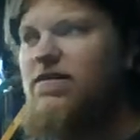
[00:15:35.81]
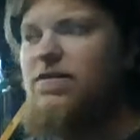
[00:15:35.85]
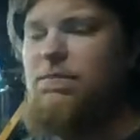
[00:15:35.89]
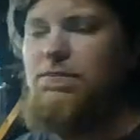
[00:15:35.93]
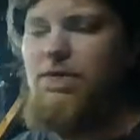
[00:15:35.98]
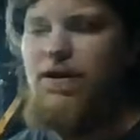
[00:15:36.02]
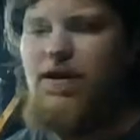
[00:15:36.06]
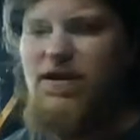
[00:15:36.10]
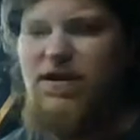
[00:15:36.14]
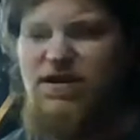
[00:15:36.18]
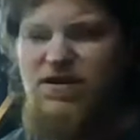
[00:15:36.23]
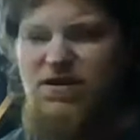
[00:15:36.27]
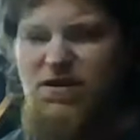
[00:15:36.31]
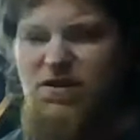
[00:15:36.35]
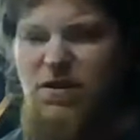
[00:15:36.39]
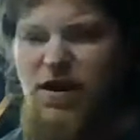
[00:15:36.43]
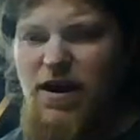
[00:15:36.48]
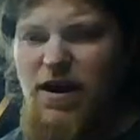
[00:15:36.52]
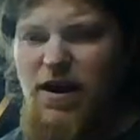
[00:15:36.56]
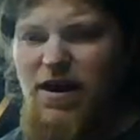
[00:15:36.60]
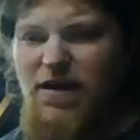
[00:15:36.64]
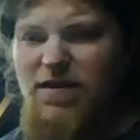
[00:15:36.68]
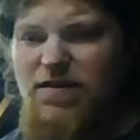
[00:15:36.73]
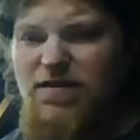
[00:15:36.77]
to break into a
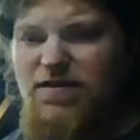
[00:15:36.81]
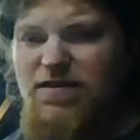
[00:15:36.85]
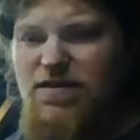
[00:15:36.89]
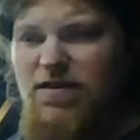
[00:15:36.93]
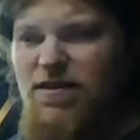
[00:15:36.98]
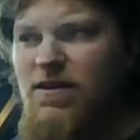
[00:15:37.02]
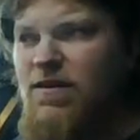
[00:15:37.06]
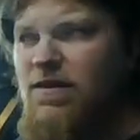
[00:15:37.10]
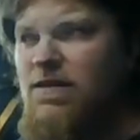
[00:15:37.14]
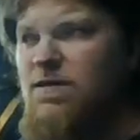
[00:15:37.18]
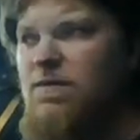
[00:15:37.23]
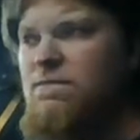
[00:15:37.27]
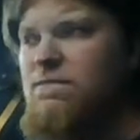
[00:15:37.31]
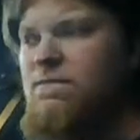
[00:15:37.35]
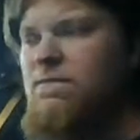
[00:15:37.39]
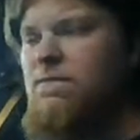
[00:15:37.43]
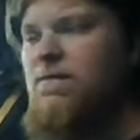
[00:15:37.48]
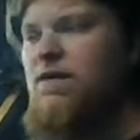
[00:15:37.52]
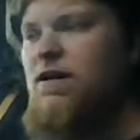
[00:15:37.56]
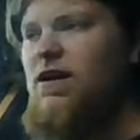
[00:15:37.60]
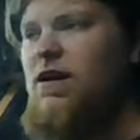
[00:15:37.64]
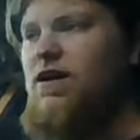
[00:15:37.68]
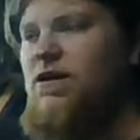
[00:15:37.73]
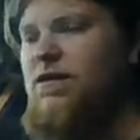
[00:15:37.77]
house,
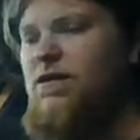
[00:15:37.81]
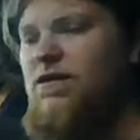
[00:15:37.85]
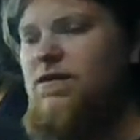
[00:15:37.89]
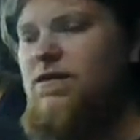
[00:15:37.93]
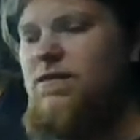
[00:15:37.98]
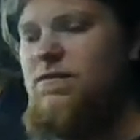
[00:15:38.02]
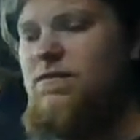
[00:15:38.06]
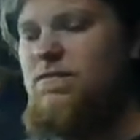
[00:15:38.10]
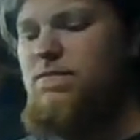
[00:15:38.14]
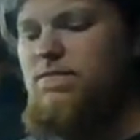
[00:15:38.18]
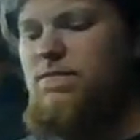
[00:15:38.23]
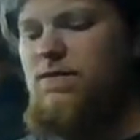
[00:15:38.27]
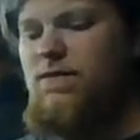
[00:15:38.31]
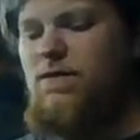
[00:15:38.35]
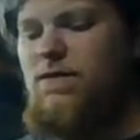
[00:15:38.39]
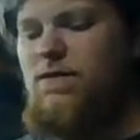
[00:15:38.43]
either,